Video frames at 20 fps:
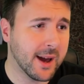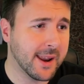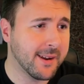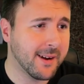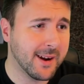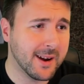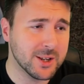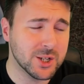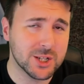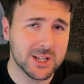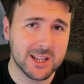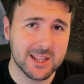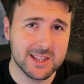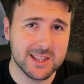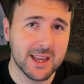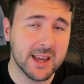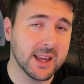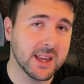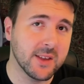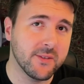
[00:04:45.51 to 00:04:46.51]
And I actually
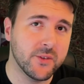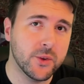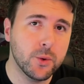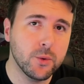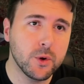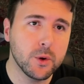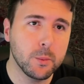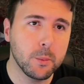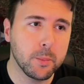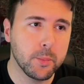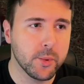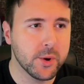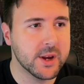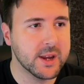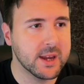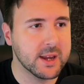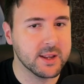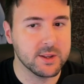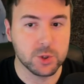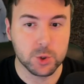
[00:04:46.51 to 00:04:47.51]
think if you can
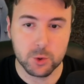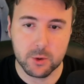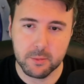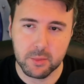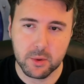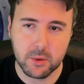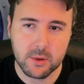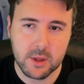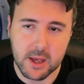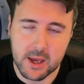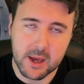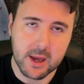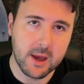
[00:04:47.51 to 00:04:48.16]
bring in Dribl,